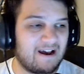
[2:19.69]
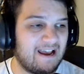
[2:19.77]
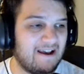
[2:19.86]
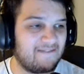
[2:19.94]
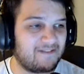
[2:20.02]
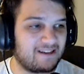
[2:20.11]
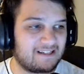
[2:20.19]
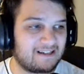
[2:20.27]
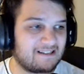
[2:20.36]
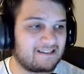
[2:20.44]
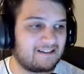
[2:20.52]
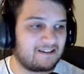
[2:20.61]
I have this
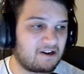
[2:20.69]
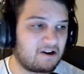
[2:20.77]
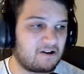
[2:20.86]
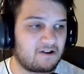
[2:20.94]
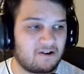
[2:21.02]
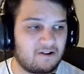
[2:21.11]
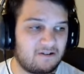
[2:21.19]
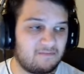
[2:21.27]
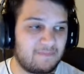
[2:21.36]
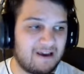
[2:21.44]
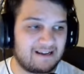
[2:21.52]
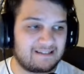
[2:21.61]
Godzilla and Kong
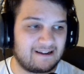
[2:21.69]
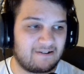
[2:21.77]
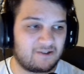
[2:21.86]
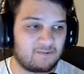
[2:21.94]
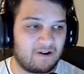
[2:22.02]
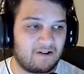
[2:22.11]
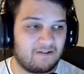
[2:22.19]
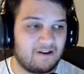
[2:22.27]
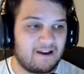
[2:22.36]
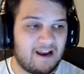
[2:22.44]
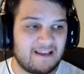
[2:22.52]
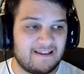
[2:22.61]
card maxed out as well,
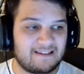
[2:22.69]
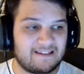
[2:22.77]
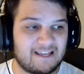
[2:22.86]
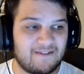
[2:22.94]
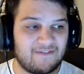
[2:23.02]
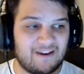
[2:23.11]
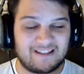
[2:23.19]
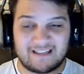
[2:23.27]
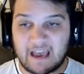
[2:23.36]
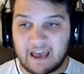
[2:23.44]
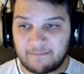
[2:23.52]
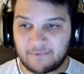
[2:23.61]
and this is giving a
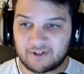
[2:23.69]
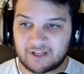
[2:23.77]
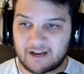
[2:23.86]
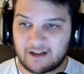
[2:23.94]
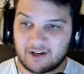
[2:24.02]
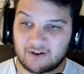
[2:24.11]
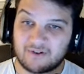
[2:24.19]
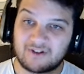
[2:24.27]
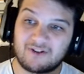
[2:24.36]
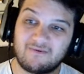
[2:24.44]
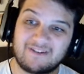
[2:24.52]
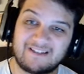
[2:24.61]
10%
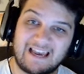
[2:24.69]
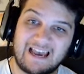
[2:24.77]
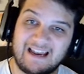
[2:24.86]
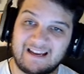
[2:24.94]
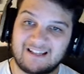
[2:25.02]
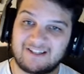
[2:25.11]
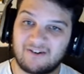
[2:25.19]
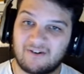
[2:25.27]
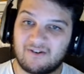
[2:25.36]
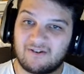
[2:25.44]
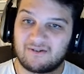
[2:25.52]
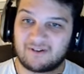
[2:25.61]
increase to attack to
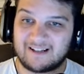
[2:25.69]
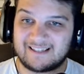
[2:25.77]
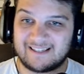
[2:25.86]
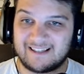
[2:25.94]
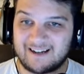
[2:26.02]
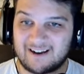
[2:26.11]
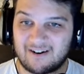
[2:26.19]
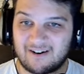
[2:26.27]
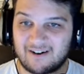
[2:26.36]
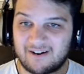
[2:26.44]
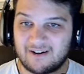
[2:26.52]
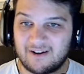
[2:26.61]
all Godzilla and
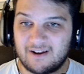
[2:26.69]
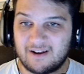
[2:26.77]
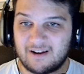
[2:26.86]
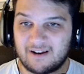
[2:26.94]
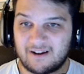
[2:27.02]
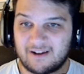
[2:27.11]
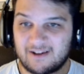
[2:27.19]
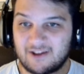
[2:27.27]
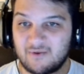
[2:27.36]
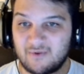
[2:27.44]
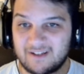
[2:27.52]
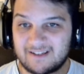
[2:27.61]
Kong
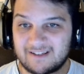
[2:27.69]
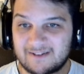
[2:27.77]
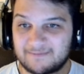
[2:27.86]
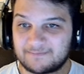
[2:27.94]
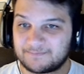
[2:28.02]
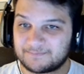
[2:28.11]
units.